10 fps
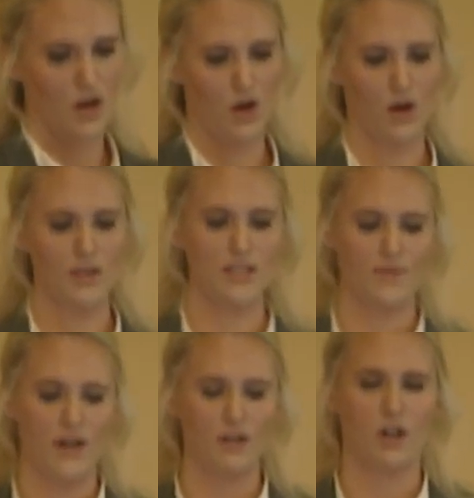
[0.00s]
On this
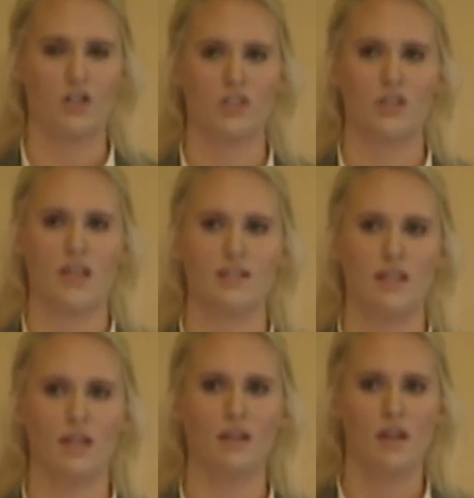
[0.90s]
fired cartridge
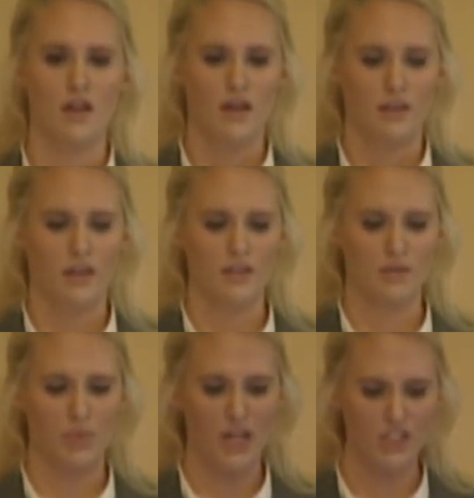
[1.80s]
casing, there is
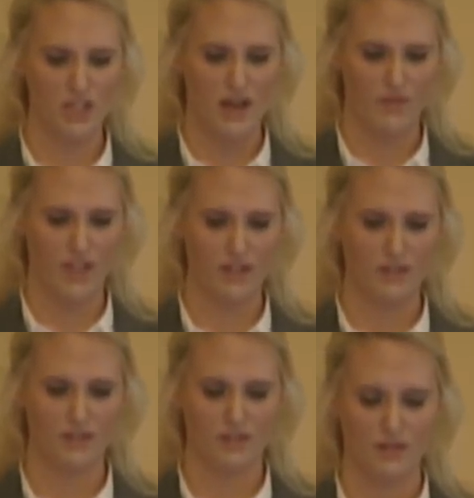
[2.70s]
impression
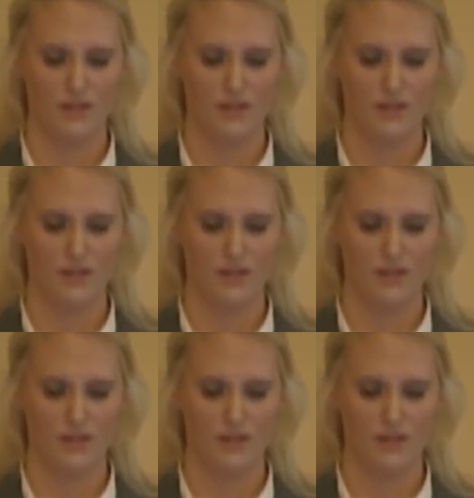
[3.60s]
evidence